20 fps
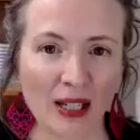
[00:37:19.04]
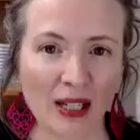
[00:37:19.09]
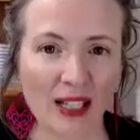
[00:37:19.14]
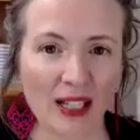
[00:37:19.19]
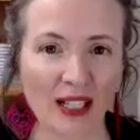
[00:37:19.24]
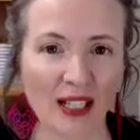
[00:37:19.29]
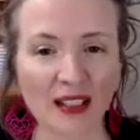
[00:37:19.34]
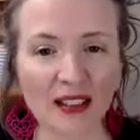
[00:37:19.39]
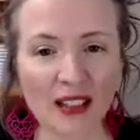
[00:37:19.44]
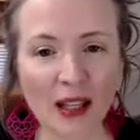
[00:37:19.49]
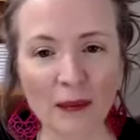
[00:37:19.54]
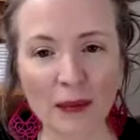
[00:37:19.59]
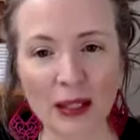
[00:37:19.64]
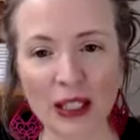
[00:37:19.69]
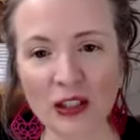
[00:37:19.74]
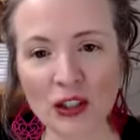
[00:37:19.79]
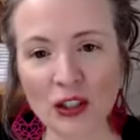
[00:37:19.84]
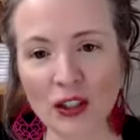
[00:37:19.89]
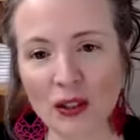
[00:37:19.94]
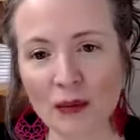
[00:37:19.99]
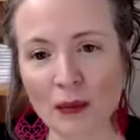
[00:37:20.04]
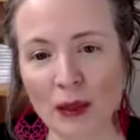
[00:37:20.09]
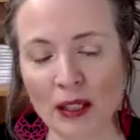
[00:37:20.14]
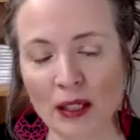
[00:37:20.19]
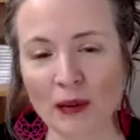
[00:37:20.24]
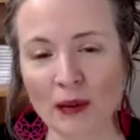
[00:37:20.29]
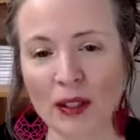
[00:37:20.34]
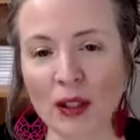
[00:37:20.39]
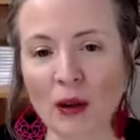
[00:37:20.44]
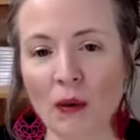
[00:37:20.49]
And just like that picture you
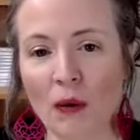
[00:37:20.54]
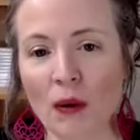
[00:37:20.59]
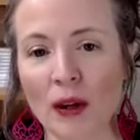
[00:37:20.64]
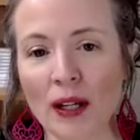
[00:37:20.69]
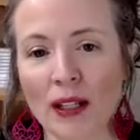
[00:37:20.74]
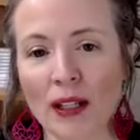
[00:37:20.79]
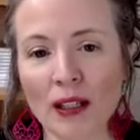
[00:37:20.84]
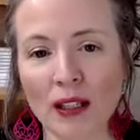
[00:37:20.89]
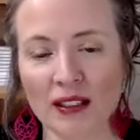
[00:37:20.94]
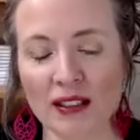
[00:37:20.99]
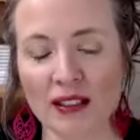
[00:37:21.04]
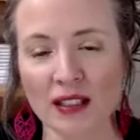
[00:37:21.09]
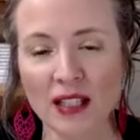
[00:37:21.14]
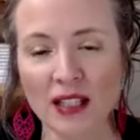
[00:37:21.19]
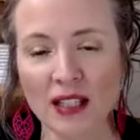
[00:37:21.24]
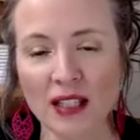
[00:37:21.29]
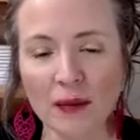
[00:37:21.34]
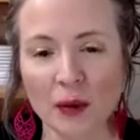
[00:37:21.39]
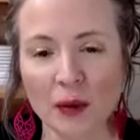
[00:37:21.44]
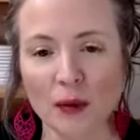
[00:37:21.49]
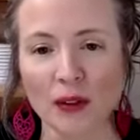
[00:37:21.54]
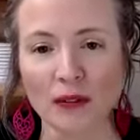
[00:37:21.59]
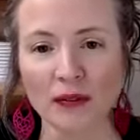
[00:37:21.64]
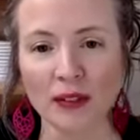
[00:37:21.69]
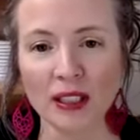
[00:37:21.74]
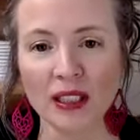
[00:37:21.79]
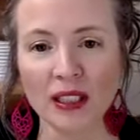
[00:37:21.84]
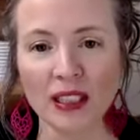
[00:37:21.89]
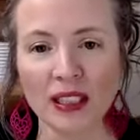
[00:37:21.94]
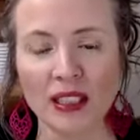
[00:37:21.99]
painted with the oil, it's time that we
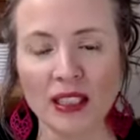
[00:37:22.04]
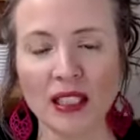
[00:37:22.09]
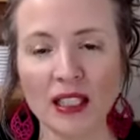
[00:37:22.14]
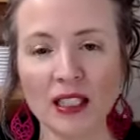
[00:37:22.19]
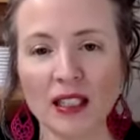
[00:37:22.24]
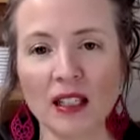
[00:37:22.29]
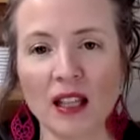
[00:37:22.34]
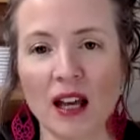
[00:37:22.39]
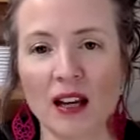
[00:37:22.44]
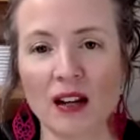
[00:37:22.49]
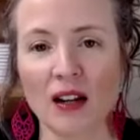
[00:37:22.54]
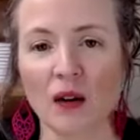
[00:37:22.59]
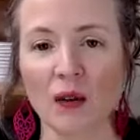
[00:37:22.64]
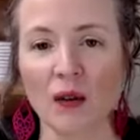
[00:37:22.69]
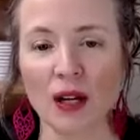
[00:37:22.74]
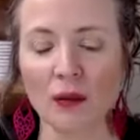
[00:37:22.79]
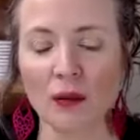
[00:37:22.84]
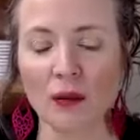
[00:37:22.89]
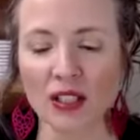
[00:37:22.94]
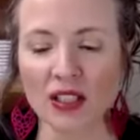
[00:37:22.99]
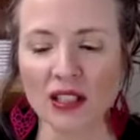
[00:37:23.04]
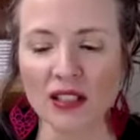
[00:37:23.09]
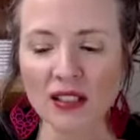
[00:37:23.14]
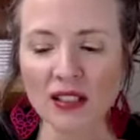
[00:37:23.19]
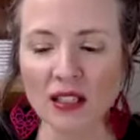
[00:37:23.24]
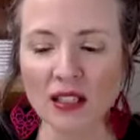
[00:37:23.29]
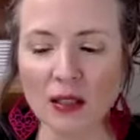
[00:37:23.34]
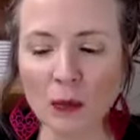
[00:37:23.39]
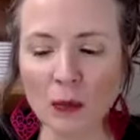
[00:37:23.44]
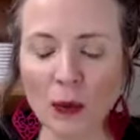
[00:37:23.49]
really need a lot of oil, which is
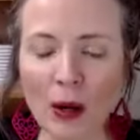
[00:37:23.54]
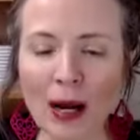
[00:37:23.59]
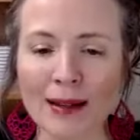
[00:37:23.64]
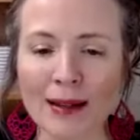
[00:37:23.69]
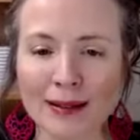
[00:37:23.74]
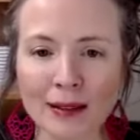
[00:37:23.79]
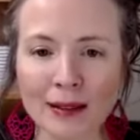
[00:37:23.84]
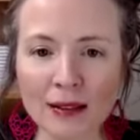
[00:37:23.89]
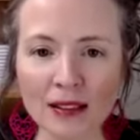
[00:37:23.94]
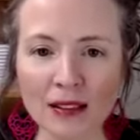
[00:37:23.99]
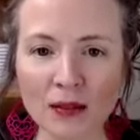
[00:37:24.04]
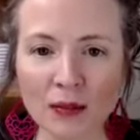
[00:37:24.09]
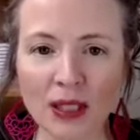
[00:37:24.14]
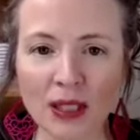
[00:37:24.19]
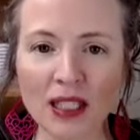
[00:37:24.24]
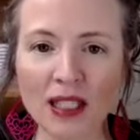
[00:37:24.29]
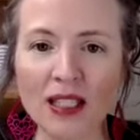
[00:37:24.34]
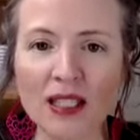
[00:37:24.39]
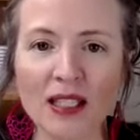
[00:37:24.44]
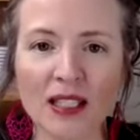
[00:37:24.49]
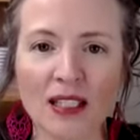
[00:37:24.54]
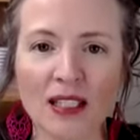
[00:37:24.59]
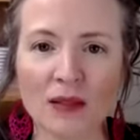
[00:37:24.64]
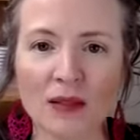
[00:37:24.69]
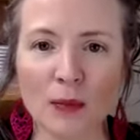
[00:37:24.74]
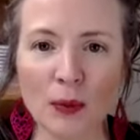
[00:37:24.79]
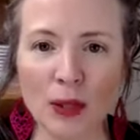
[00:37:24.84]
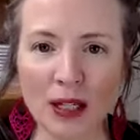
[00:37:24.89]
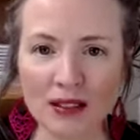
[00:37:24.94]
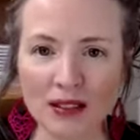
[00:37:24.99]
his presence. We need his
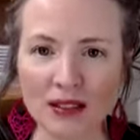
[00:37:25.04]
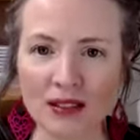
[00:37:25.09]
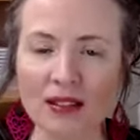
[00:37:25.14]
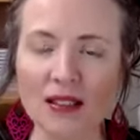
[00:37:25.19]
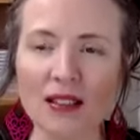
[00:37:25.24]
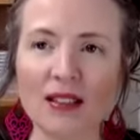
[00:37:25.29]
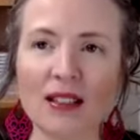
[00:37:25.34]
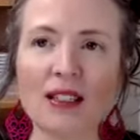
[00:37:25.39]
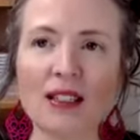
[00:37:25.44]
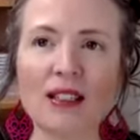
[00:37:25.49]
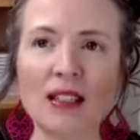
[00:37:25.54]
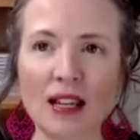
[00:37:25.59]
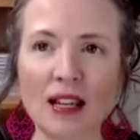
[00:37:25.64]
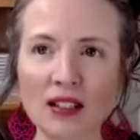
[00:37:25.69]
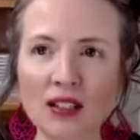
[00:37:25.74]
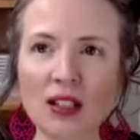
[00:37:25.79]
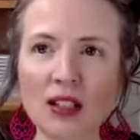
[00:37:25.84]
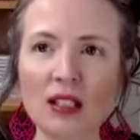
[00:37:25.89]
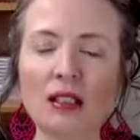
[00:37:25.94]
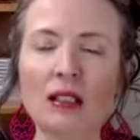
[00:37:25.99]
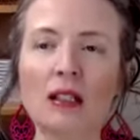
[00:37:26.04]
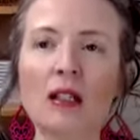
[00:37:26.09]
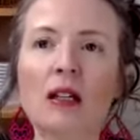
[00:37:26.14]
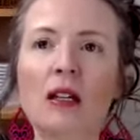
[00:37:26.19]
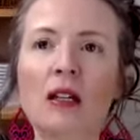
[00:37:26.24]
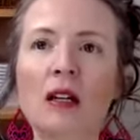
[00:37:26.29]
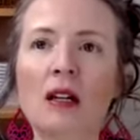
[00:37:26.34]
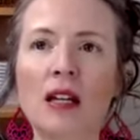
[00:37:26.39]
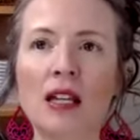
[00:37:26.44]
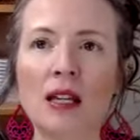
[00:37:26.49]
presence, the connection,
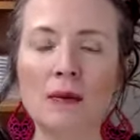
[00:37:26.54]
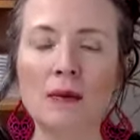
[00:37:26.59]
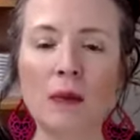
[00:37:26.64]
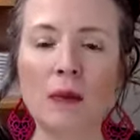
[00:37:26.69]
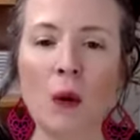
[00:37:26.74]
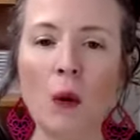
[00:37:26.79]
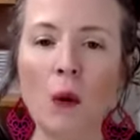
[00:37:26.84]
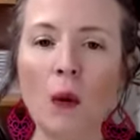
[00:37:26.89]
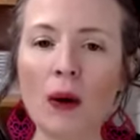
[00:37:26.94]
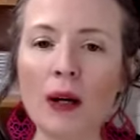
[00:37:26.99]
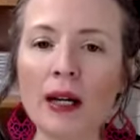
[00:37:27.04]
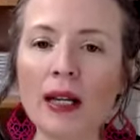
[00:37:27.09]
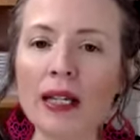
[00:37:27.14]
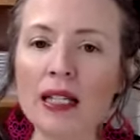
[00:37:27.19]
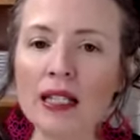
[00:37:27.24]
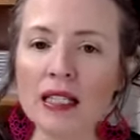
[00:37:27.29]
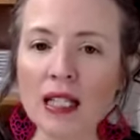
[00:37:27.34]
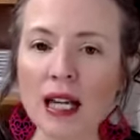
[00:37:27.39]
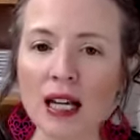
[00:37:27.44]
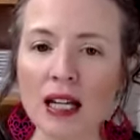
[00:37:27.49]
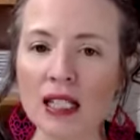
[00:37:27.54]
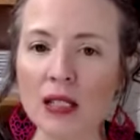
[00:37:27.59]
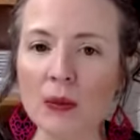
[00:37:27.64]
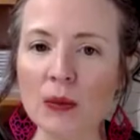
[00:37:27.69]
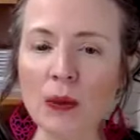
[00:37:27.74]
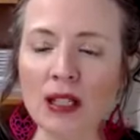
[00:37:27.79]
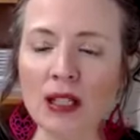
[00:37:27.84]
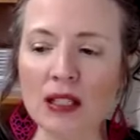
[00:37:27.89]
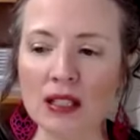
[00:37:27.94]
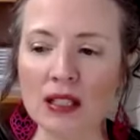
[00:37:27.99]
him pouring into us,
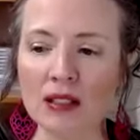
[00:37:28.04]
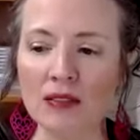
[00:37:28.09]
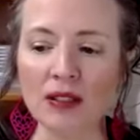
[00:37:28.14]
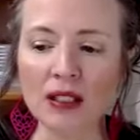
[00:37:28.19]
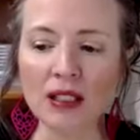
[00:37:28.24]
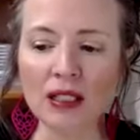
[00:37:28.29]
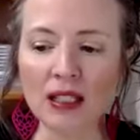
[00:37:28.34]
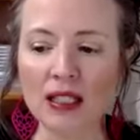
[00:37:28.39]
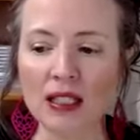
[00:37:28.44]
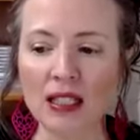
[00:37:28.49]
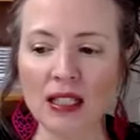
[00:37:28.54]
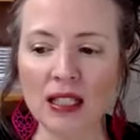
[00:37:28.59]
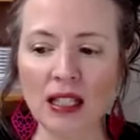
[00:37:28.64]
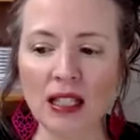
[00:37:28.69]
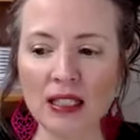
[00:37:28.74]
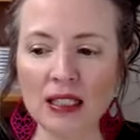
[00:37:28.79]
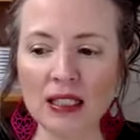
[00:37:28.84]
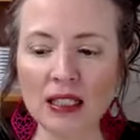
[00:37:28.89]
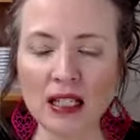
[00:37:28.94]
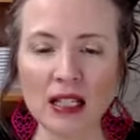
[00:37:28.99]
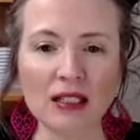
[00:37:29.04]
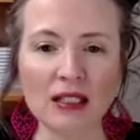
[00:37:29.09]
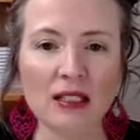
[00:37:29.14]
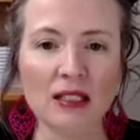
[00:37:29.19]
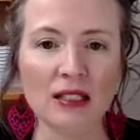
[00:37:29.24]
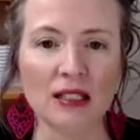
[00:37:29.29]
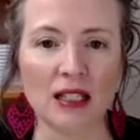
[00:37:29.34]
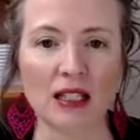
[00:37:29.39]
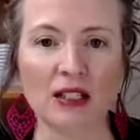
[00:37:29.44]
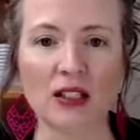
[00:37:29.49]
because I feel like in the next days
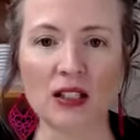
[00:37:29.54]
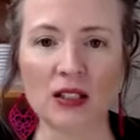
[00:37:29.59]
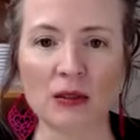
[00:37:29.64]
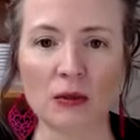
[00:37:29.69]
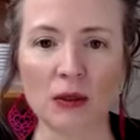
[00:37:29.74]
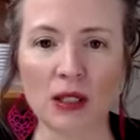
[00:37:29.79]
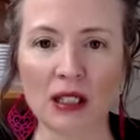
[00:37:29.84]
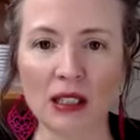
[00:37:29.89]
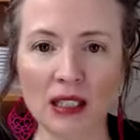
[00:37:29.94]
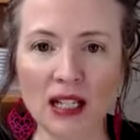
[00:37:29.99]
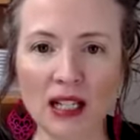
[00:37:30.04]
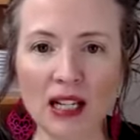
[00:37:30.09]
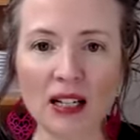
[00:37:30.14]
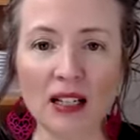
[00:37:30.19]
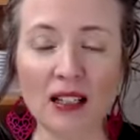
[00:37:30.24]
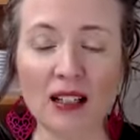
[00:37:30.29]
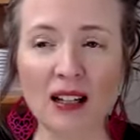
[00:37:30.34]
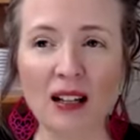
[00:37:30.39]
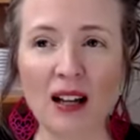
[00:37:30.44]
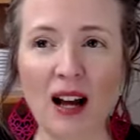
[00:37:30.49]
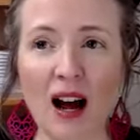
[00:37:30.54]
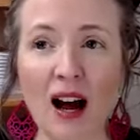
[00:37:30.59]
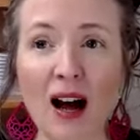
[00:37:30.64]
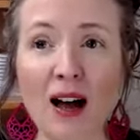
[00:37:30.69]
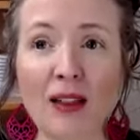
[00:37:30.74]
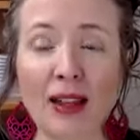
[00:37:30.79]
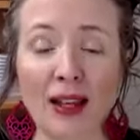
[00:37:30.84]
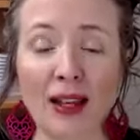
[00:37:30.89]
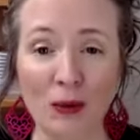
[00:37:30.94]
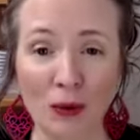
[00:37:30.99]
and stages, we're going to need
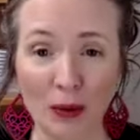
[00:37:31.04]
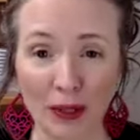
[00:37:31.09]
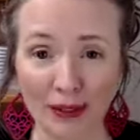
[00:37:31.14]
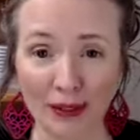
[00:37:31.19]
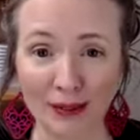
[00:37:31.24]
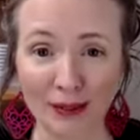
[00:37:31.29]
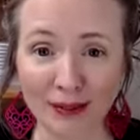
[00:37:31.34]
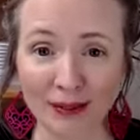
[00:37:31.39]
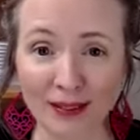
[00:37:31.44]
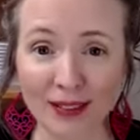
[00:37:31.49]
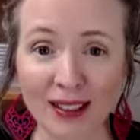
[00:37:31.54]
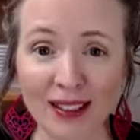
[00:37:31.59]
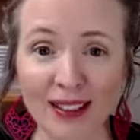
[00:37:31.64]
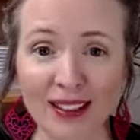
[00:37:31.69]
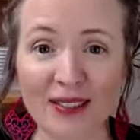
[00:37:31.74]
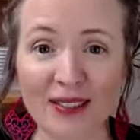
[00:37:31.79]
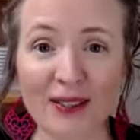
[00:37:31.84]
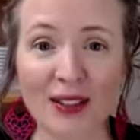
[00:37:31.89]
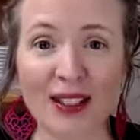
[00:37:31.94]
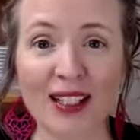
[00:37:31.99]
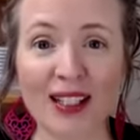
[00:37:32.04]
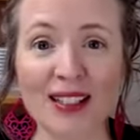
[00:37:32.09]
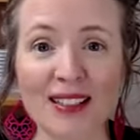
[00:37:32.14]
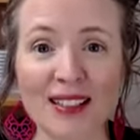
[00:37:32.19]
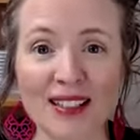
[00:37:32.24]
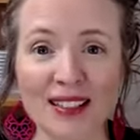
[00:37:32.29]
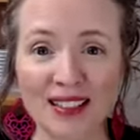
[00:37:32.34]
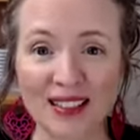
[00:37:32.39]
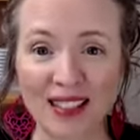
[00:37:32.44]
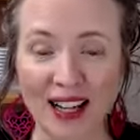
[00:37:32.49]
all that oil,
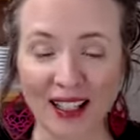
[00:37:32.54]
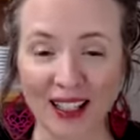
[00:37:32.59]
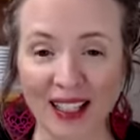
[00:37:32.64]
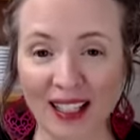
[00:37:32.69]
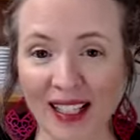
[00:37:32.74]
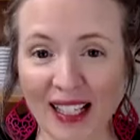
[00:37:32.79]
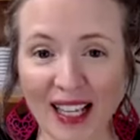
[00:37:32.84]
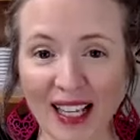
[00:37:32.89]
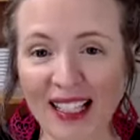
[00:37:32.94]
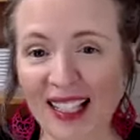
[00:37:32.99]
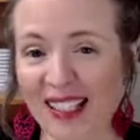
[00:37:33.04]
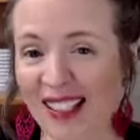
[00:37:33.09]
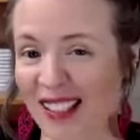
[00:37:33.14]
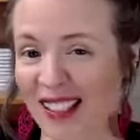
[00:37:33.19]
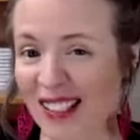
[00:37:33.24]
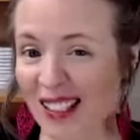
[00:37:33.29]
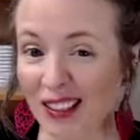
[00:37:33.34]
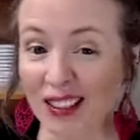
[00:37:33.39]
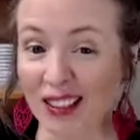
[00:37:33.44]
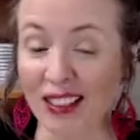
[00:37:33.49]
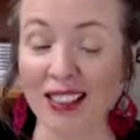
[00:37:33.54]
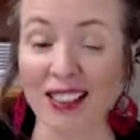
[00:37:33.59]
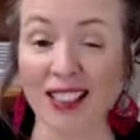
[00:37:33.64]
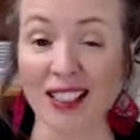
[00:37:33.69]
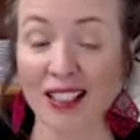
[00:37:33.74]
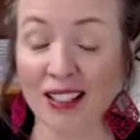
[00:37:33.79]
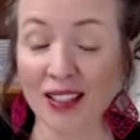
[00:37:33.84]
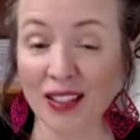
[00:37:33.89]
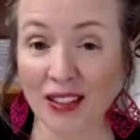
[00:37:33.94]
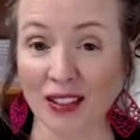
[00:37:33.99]
because it's not going to get necessarily
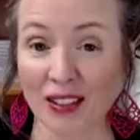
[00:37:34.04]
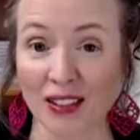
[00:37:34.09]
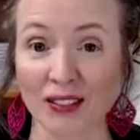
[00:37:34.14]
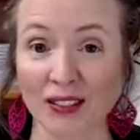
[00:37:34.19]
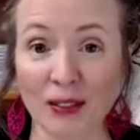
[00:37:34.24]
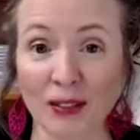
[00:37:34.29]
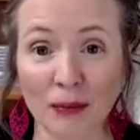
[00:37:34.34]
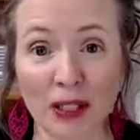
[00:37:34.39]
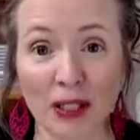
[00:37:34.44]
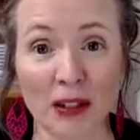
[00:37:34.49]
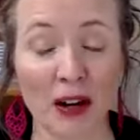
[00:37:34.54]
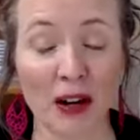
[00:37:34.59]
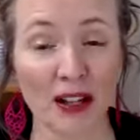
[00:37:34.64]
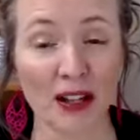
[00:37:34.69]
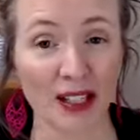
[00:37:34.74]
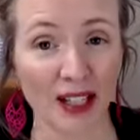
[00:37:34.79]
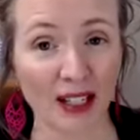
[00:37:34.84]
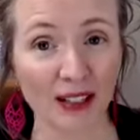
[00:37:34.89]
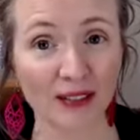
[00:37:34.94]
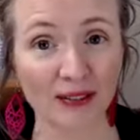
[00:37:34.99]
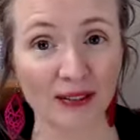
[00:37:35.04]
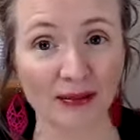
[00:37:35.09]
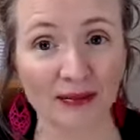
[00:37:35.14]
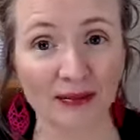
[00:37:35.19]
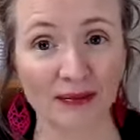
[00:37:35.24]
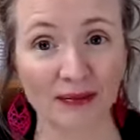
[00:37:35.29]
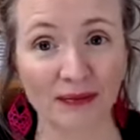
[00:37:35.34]
easier from here on out.